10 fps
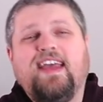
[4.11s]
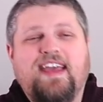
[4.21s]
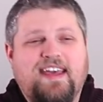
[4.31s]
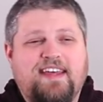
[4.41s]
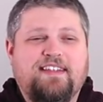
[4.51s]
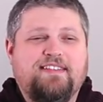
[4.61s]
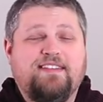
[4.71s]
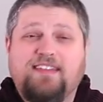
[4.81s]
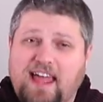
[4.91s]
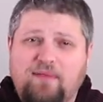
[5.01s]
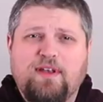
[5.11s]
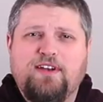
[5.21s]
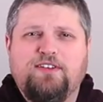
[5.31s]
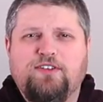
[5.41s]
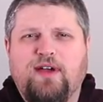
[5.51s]
and today I'm going
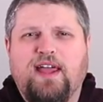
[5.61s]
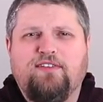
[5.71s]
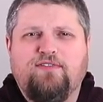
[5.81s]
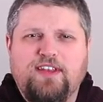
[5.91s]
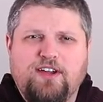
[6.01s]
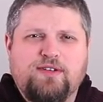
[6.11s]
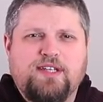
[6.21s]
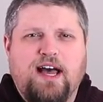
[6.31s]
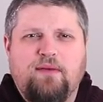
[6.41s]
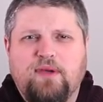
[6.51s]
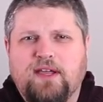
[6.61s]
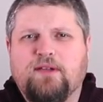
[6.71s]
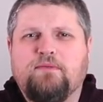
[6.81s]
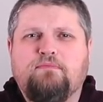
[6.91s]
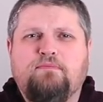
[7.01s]
to do a video
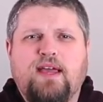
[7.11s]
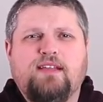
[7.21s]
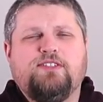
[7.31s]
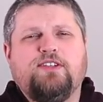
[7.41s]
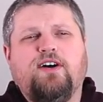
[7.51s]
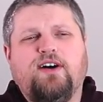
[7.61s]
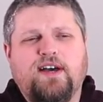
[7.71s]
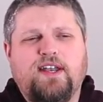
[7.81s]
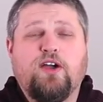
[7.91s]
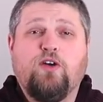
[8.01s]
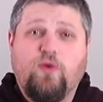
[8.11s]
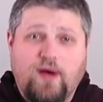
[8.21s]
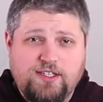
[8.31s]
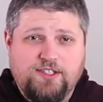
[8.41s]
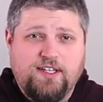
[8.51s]
topic based on a
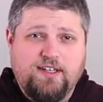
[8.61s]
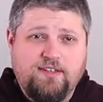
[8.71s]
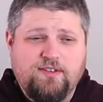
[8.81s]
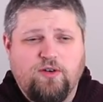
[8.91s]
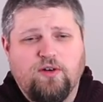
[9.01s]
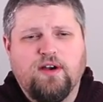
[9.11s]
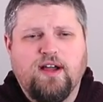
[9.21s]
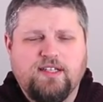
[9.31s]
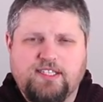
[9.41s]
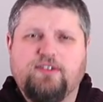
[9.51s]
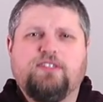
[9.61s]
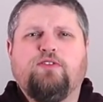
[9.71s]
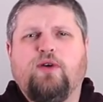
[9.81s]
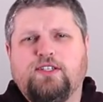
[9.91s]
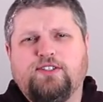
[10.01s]
question or a series
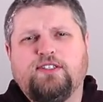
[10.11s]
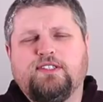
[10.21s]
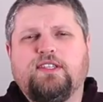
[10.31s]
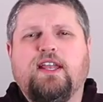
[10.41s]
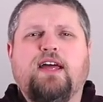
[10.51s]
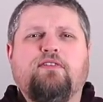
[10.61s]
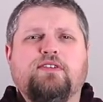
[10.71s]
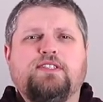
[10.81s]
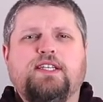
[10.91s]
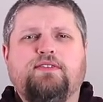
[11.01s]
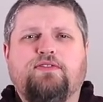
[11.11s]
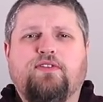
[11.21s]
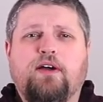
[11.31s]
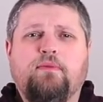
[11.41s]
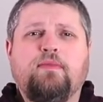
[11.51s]
of questions that I've received
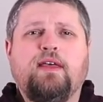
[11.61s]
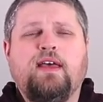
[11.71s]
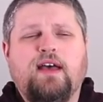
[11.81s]
from